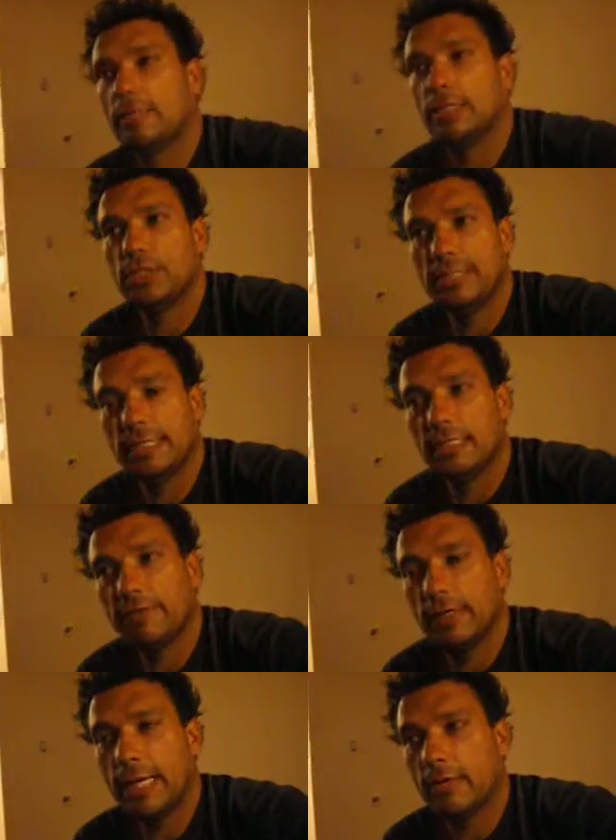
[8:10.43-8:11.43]
She's in a
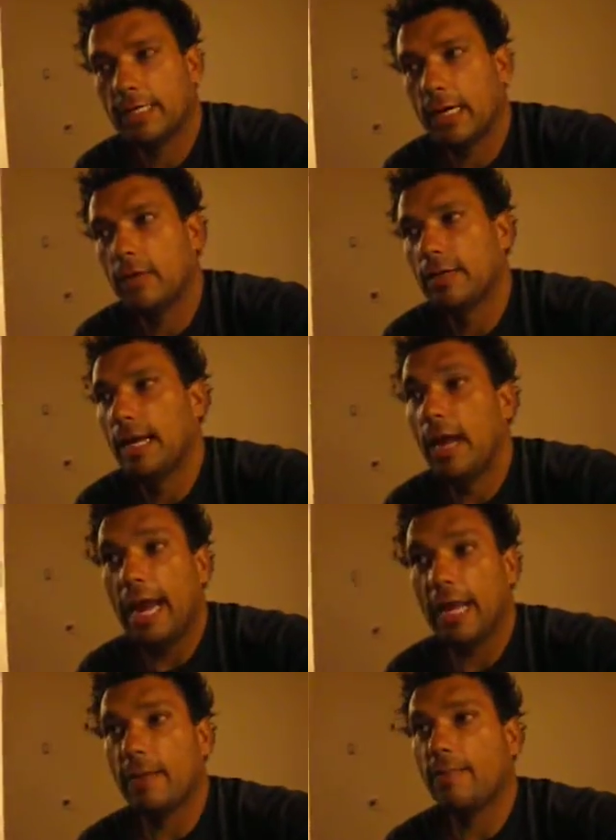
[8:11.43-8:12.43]
different gown now.
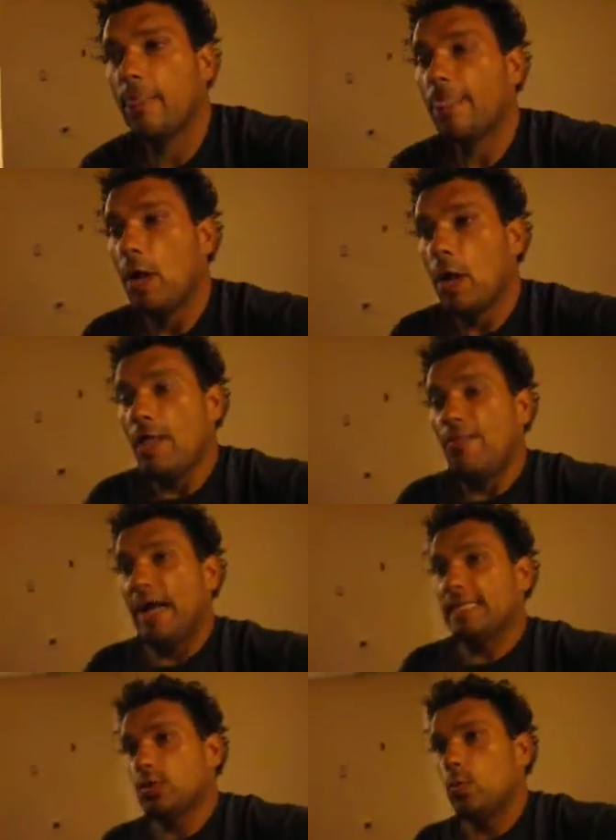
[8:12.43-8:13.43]
And
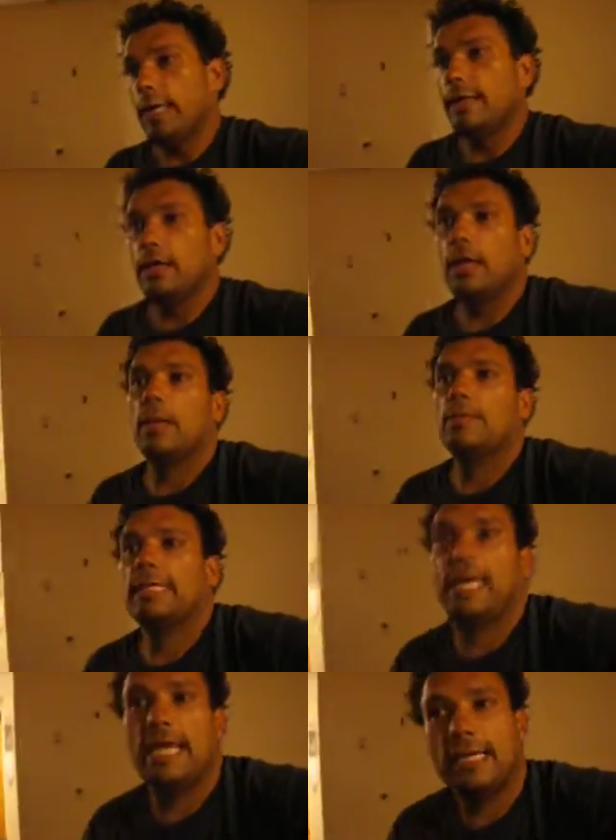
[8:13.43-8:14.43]
that's when
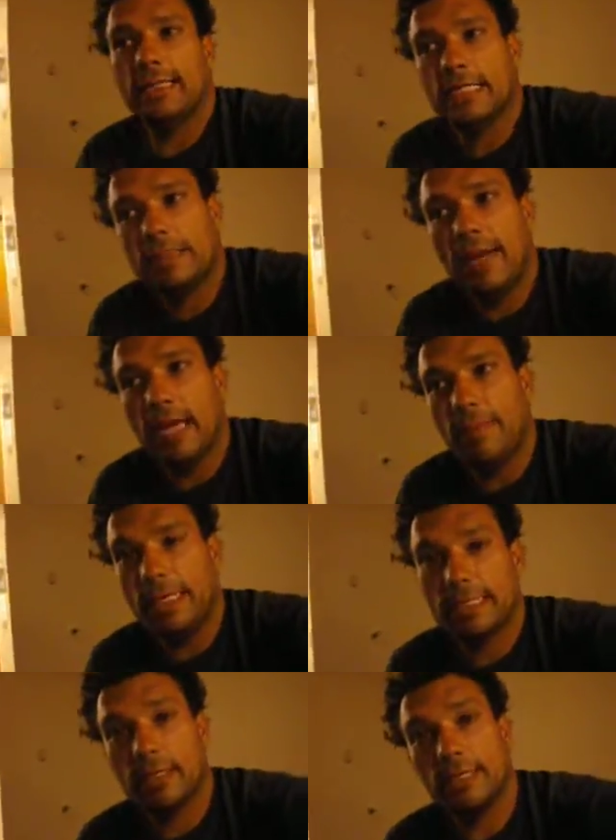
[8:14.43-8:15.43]
Kate and this man
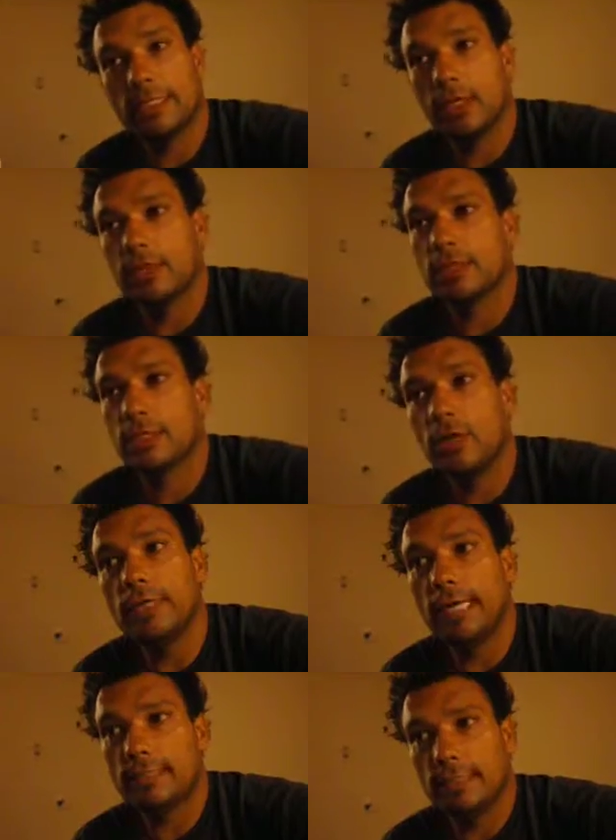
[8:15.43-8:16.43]
basically start slow
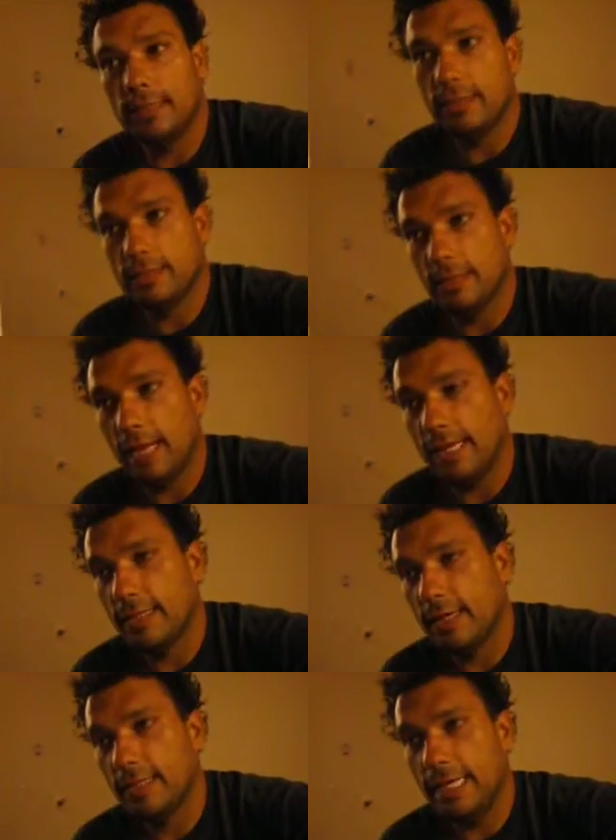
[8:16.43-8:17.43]
dancing, and
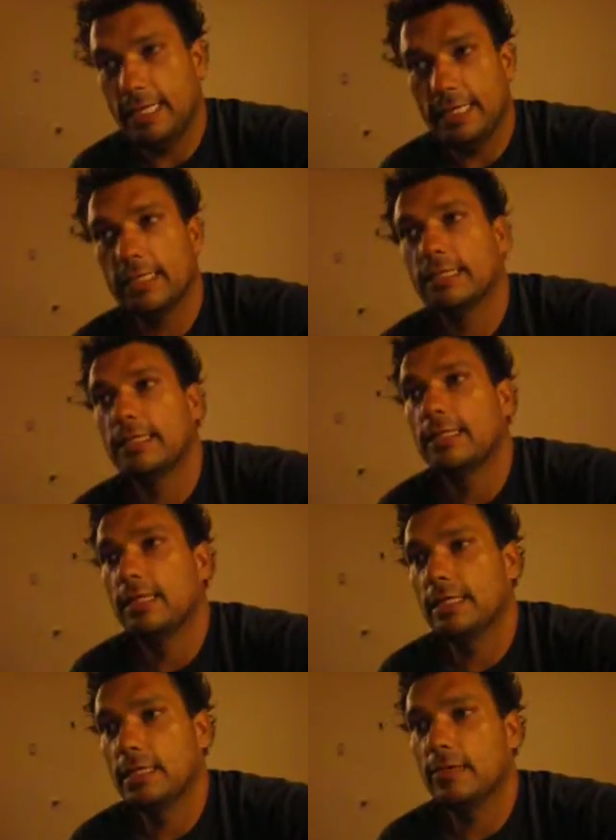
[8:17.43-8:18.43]
then they kiss, and then they
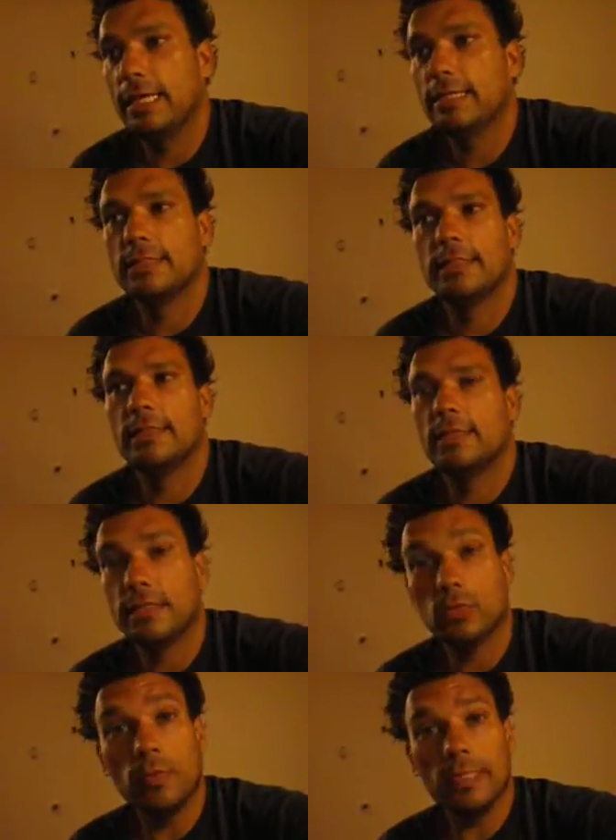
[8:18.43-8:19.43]
slow dance, and
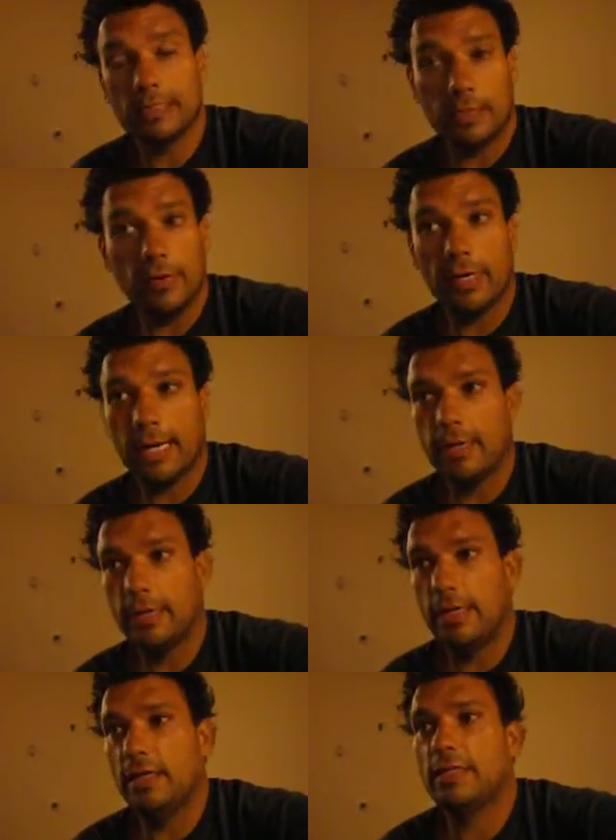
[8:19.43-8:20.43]
this woman is glaring at her,
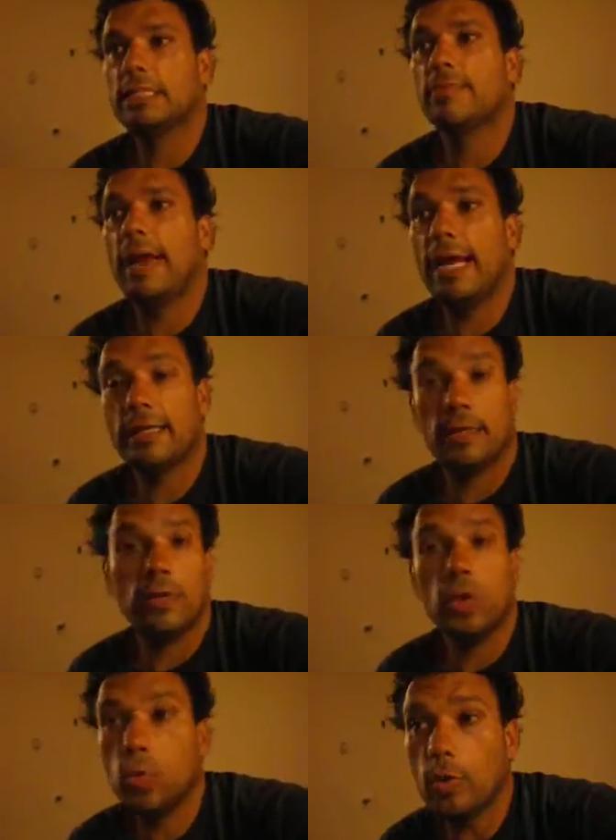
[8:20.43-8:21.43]
and this man
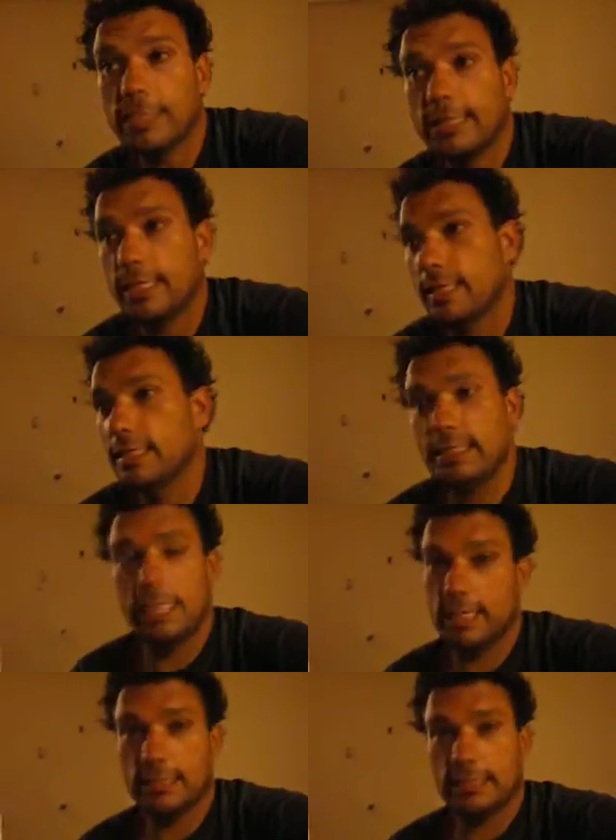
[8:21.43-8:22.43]
who was sitting in his seat
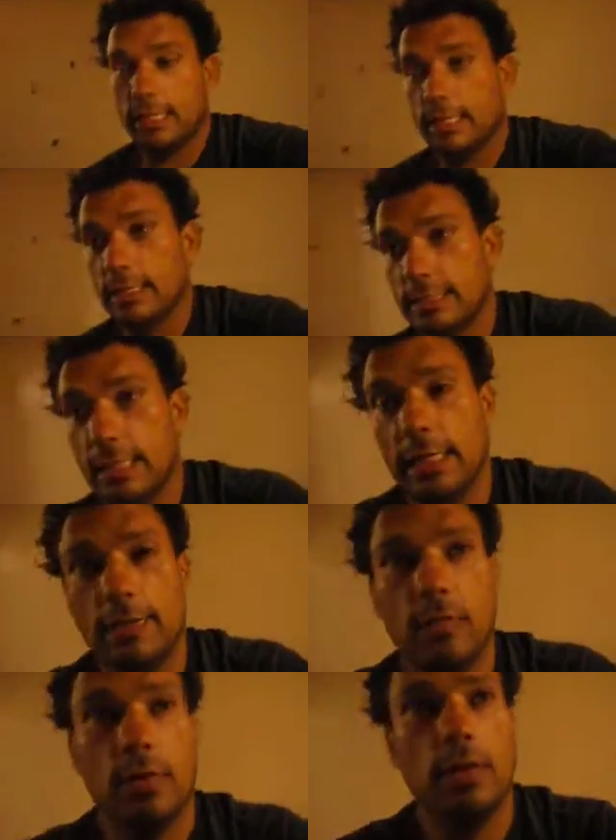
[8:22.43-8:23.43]
isn't sitting in his seat
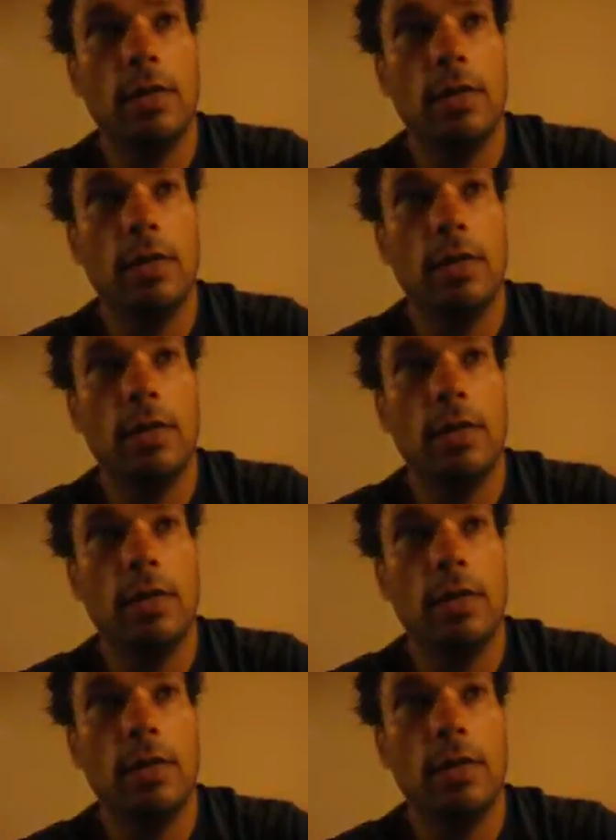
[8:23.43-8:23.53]
anymore.